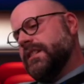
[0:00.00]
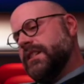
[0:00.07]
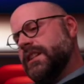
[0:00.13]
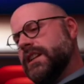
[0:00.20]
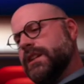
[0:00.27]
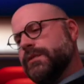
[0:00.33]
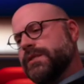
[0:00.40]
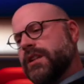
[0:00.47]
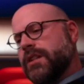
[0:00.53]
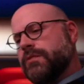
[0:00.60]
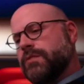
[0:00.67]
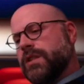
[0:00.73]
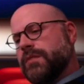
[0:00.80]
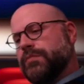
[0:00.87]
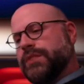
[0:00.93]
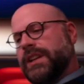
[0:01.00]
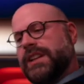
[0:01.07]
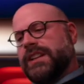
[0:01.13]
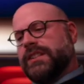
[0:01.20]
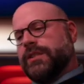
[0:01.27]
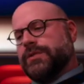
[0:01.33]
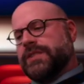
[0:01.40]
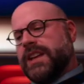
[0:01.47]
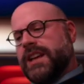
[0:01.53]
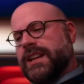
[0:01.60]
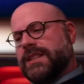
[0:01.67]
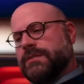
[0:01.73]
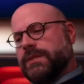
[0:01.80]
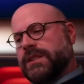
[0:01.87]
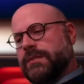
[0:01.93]
It was hard work blending those
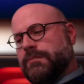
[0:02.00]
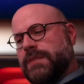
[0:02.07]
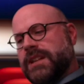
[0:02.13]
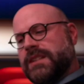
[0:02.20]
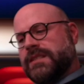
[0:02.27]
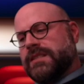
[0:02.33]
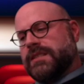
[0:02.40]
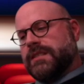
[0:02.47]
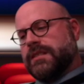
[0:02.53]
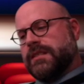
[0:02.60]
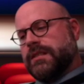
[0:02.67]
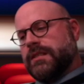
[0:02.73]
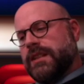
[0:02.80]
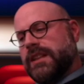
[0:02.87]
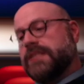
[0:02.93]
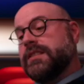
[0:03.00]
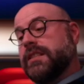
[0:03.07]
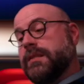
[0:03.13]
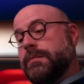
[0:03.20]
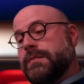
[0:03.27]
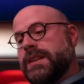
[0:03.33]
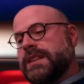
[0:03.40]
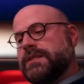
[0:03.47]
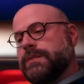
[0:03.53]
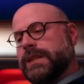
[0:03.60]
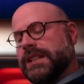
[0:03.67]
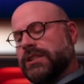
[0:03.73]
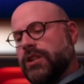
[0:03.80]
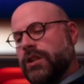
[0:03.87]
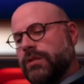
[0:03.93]
eggs into the mix with
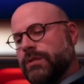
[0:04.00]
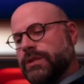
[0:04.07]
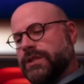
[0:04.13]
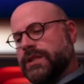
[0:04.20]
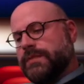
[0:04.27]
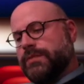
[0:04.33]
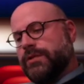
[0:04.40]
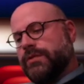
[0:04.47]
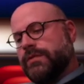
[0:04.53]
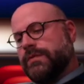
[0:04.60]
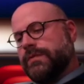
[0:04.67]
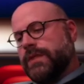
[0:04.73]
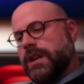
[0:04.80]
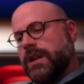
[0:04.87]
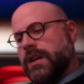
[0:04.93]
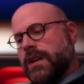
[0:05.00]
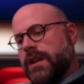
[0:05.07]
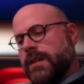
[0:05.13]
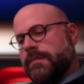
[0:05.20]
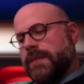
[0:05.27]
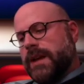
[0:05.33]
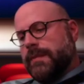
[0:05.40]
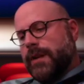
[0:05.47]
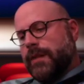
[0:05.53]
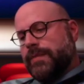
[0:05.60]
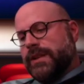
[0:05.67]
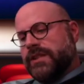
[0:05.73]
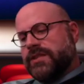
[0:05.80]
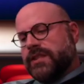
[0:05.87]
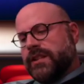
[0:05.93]
a long wooden spoon. Mamaw
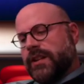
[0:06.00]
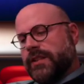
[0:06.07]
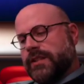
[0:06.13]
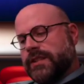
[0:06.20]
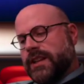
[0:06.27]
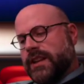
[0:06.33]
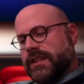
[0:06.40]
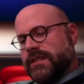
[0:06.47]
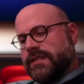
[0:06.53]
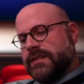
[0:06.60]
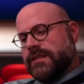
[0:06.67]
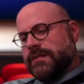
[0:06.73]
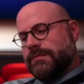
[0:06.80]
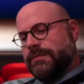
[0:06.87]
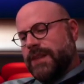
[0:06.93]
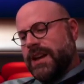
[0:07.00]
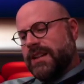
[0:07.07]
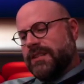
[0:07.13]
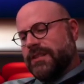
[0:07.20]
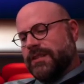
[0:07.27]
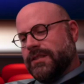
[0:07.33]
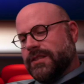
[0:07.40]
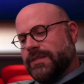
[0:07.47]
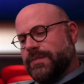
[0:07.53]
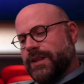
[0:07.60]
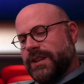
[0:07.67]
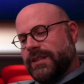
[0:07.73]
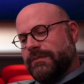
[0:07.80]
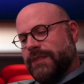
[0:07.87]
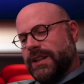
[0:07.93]
pinched another taste. My goodness,
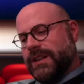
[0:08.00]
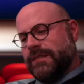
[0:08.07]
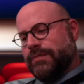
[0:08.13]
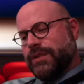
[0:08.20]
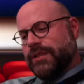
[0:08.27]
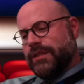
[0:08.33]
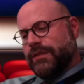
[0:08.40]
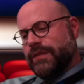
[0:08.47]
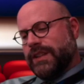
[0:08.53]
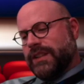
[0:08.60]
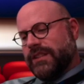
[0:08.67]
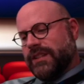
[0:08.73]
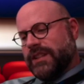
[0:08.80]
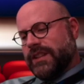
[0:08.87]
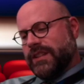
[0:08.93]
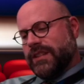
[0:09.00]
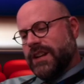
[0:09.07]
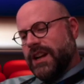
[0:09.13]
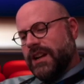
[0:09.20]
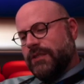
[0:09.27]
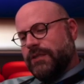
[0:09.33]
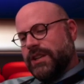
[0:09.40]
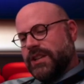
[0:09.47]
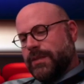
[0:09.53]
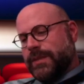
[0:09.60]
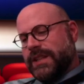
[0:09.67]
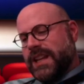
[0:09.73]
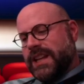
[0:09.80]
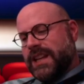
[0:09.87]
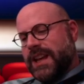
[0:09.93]
buddy, we didn't put no vanilla in here. Reach up
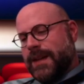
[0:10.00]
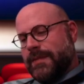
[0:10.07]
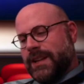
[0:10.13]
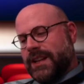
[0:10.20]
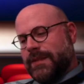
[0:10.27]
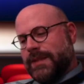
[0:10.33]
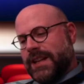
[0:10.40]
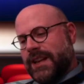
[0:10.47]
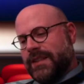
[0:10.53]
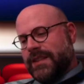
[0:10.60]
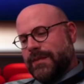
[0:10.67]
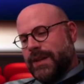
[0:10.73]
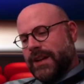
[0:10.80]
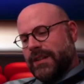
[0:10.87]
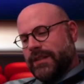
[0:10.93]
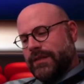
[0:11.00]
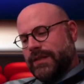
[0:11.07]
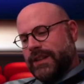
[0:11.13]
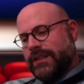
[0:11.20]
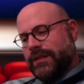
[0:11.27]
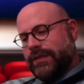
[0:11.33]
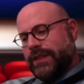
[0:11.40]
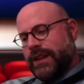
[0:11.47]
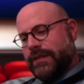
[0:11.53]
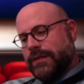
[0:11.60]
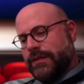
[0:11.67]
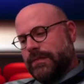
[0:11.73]
in that cabinet and get me down the bottle of vanilla flavor.